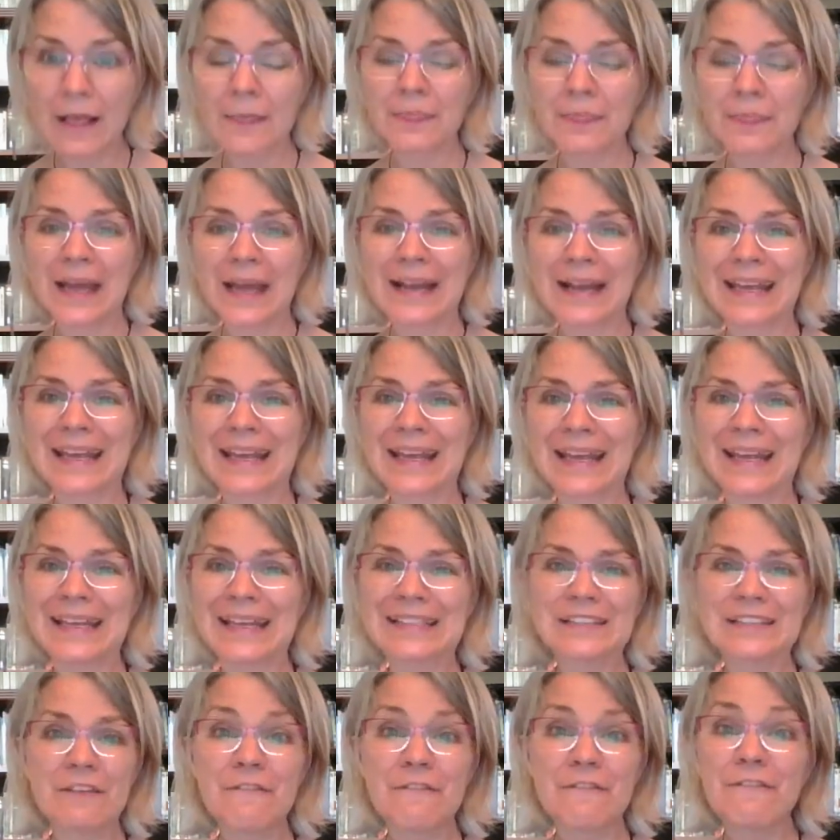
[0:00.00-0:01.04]
that it
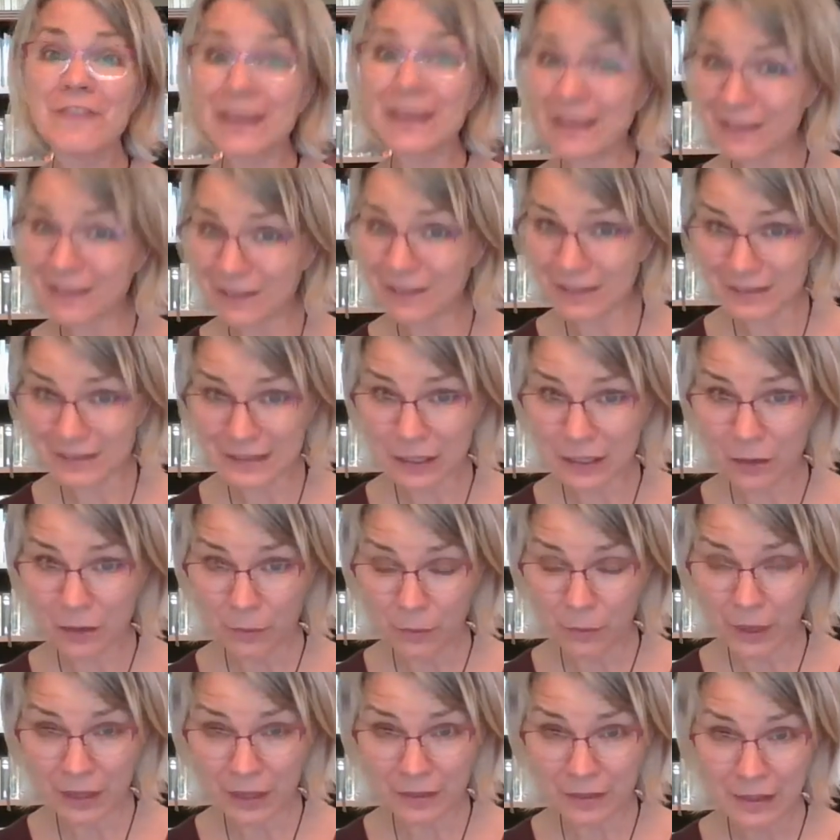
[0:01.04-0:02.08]
is filled
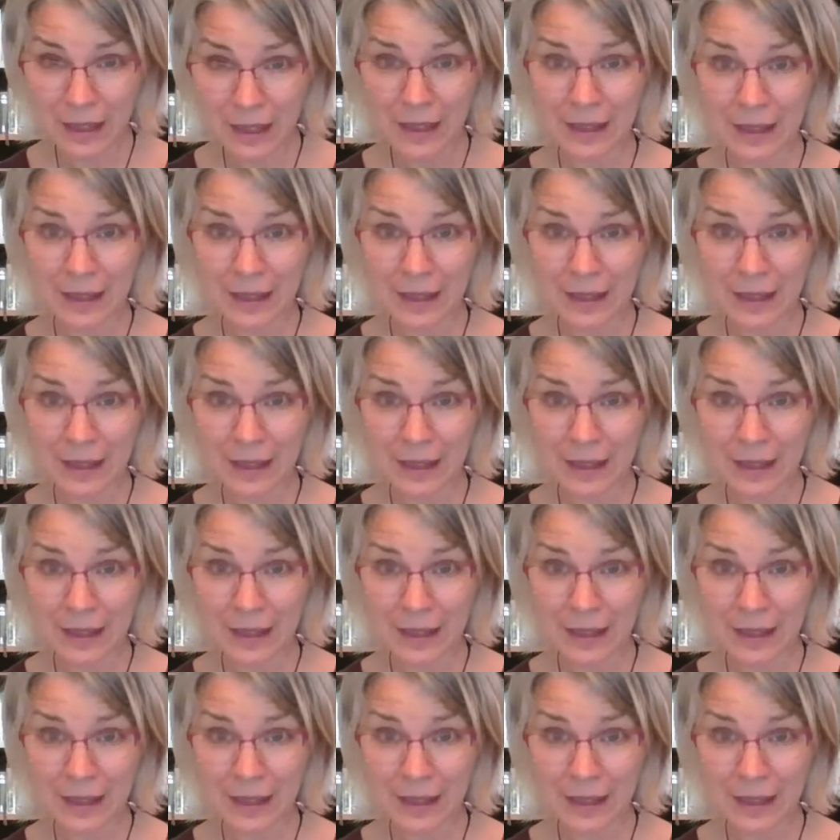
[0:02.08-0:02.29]
with